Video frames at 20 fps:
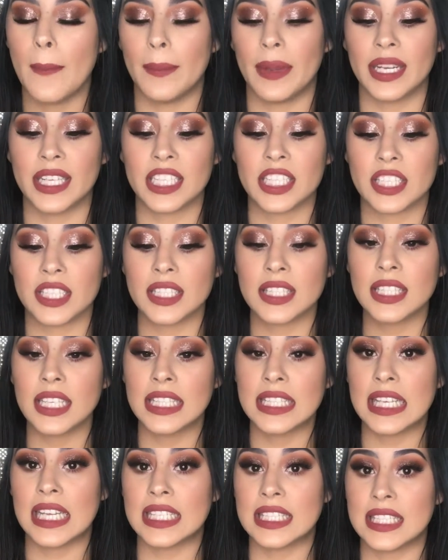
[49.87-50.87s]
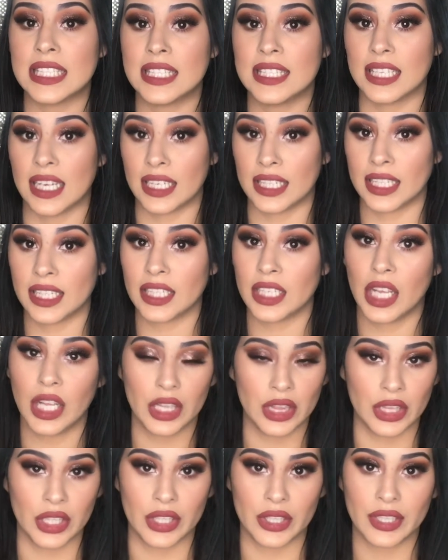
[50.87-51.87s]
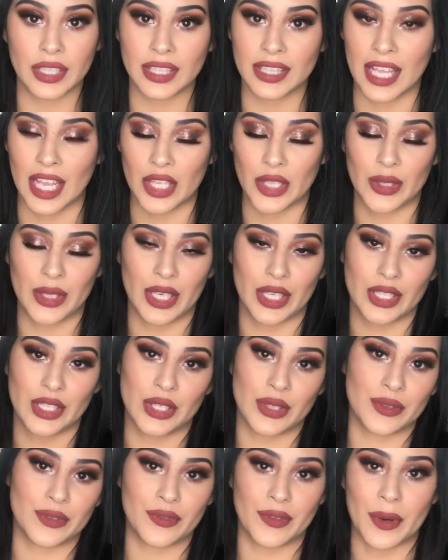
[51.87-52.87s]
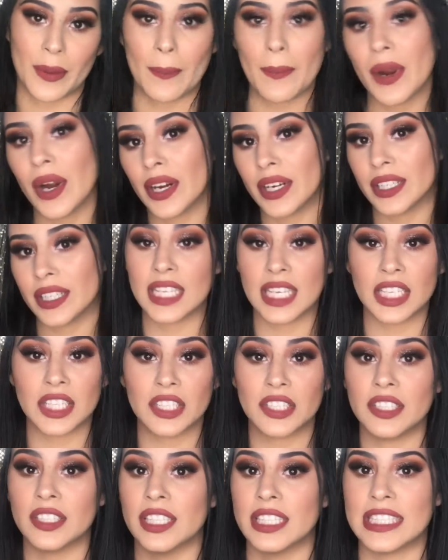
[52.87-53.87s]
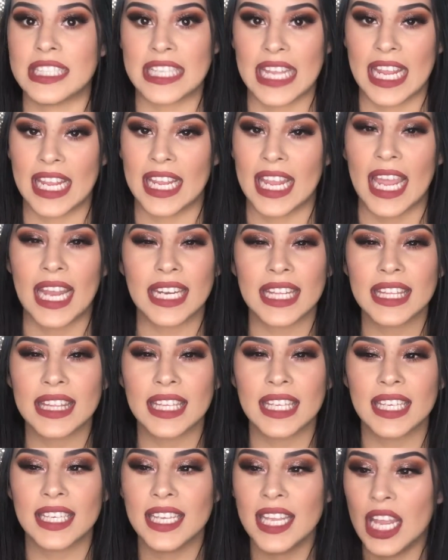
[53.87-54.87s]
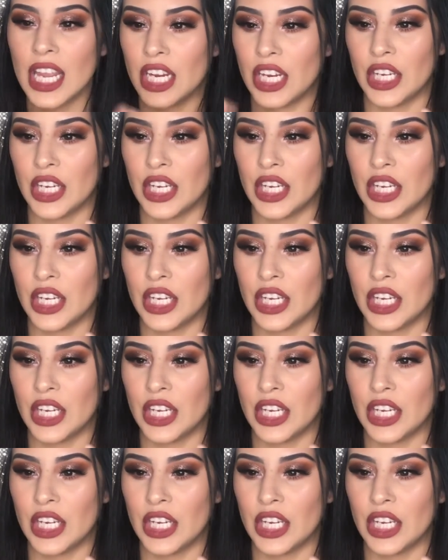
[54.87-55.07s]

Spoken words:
but it's just a stunning look that you can use for a party, dinner, a date, anything.